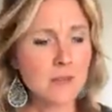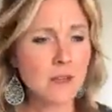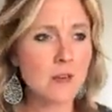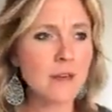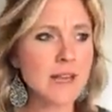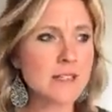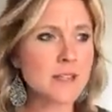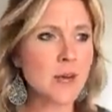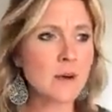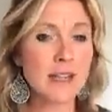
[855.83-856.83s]
All right,
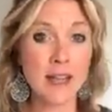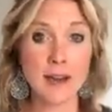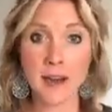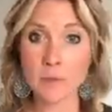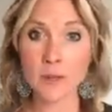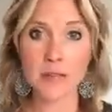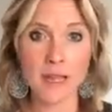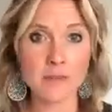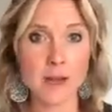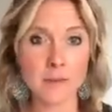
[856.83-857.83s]
so again, I'm real
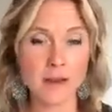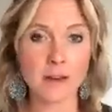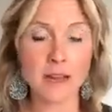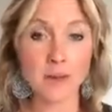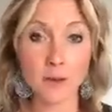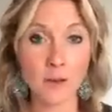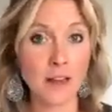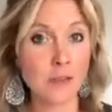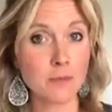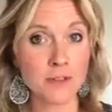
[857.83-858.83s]
life mom here. I'm a real
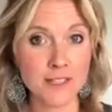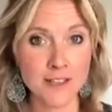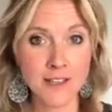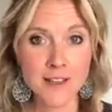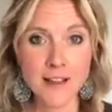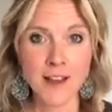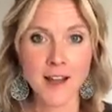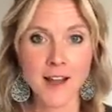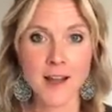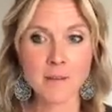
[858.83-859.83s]
life person.
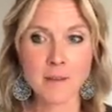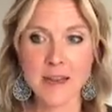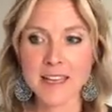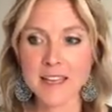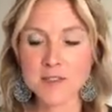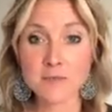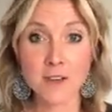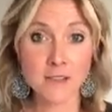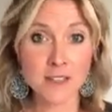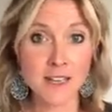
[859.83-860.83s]
My kids are
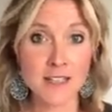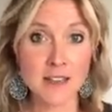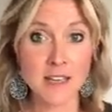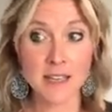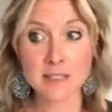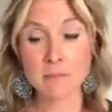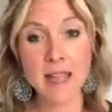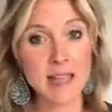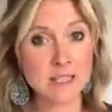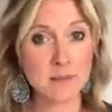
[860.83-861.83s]
involved in lots of things. My
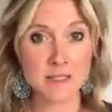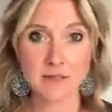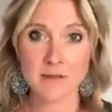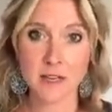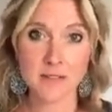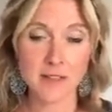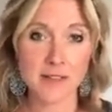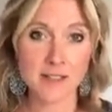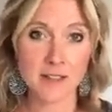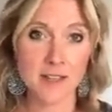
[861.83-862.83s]
husband's involved in
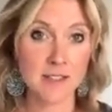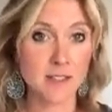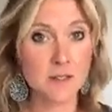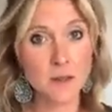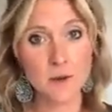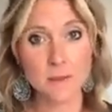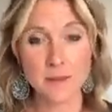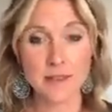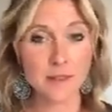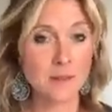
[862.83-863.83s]
lots of things, and so
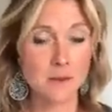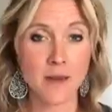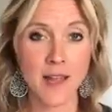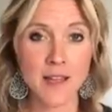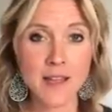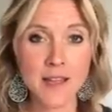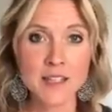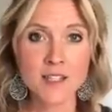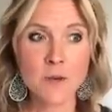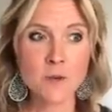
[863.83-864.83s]
am I.
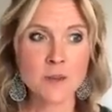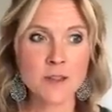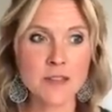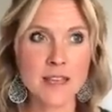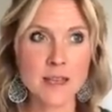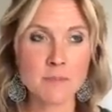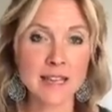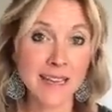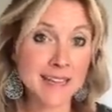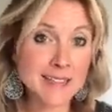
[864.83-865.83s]
So the
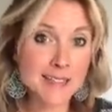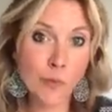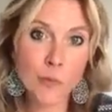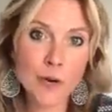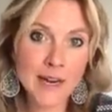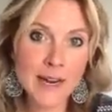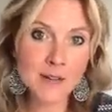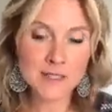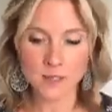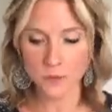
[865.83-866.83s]
plans, the
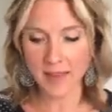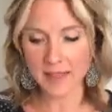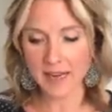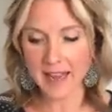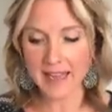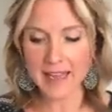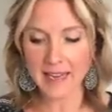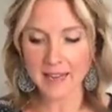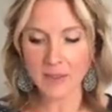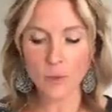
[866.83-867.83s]
workouts, the way that I
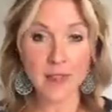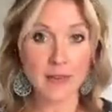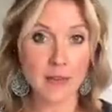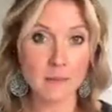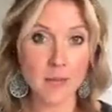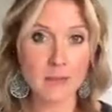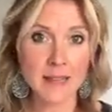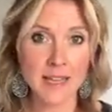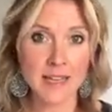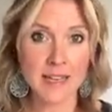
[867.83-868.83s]
eat, the way that I meal
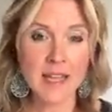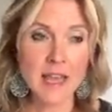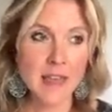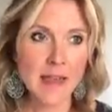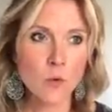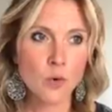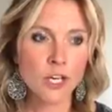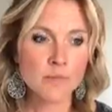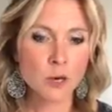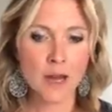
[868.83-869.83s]
plan, that
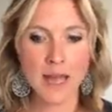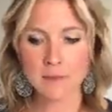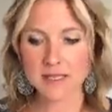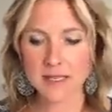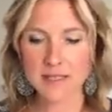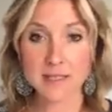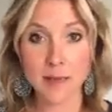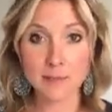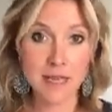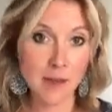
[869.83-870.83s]
worked perhaps in
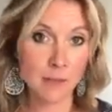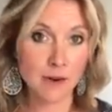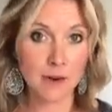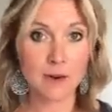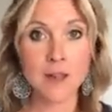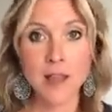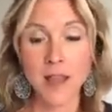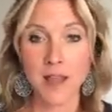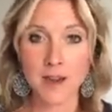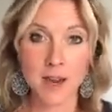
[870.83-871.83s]
September
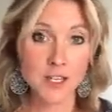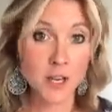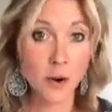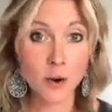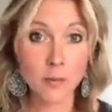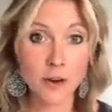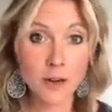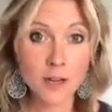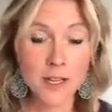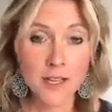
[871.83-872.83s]
and
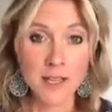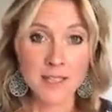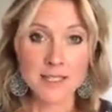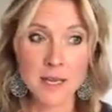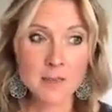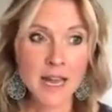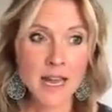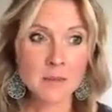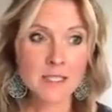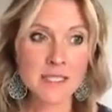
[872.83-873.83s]
October,
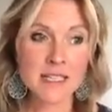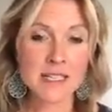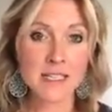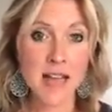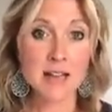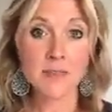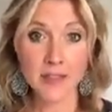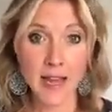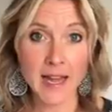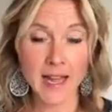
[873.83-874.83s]
sometimes does not
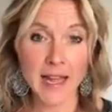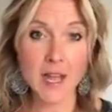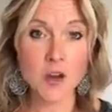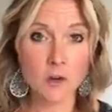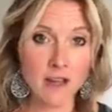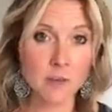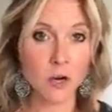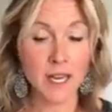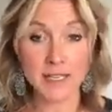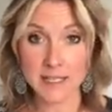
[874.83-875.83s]
fly in November
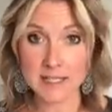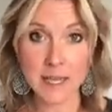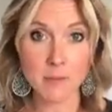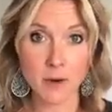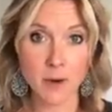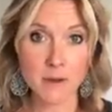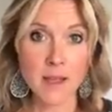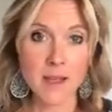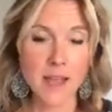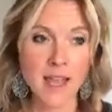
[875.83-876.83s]
and December.
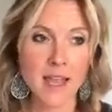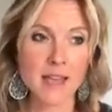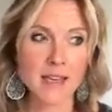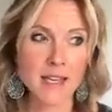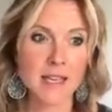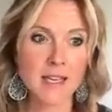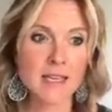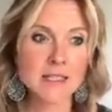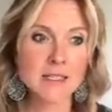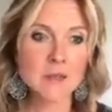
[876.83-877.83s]
And it
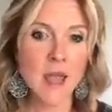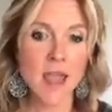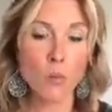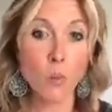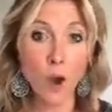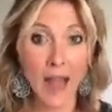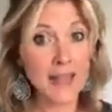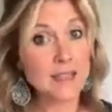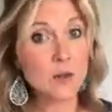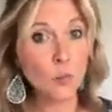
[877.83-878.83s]
is a
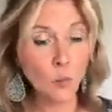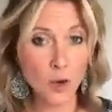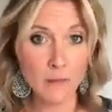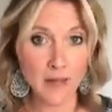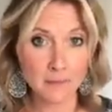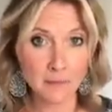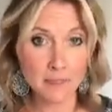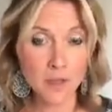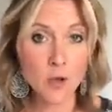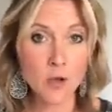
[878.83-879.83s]
wise woman
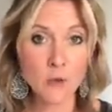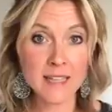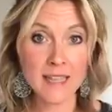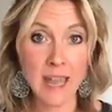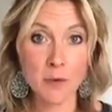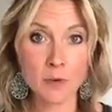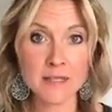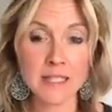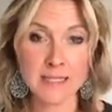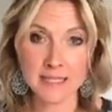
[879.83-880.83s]
who is able
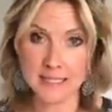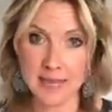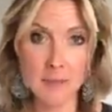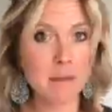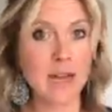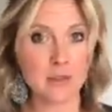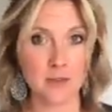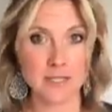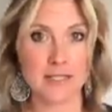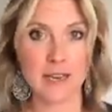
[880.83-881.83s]
to step back for
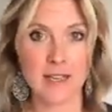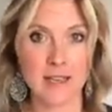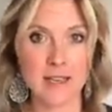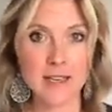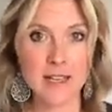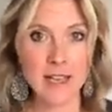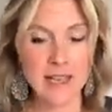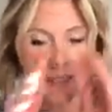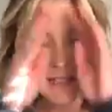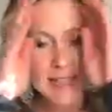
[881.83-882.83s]
a second
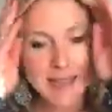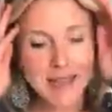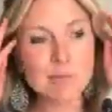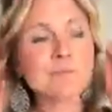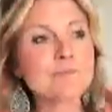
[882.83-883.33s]
and say,